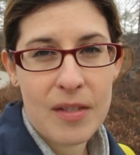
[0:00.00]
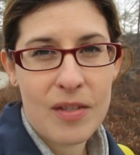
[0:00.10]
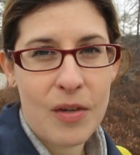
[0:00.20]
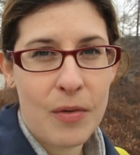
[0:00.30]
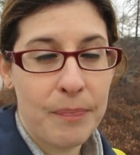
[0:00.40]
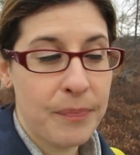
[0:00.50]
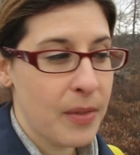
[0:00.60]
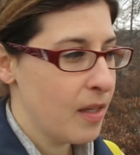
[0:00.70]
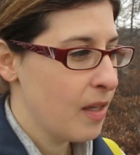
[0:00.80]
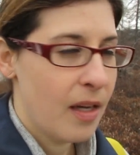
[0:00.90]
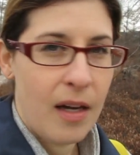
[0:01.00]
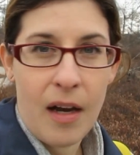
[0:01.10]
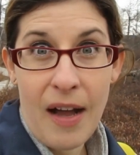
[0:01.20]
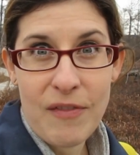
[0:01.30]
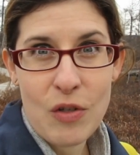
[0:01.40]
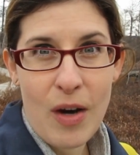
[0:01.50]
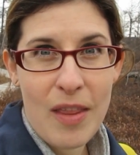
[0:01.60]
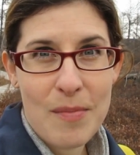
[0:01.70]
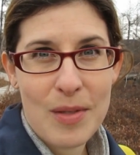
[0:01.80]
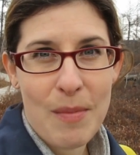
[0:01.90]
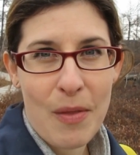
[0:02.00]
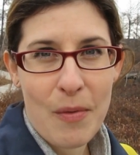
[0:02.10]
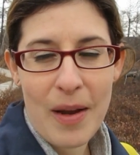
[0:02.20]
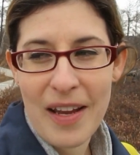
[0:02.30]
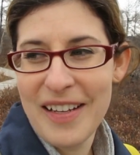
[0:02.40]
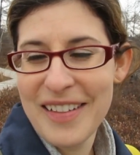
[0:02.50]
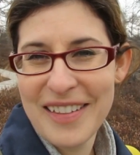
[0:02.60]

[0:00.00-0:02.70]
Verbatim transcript: So I'll have to try them some other way,